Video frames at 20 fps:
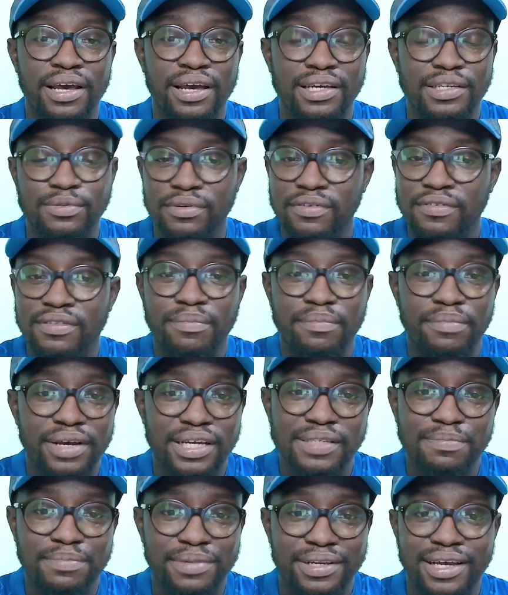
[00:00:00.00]
He's one of the
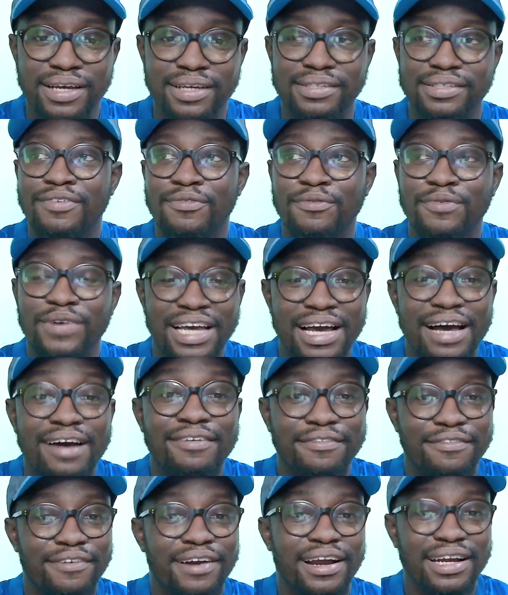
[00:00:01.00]
best players we
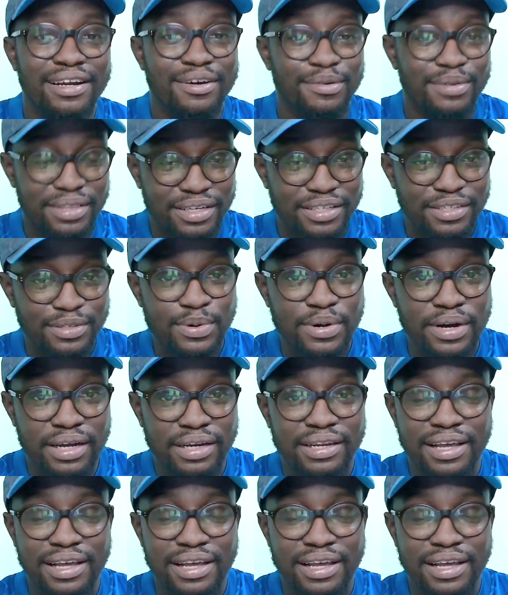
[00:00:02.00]
have right now in the squad.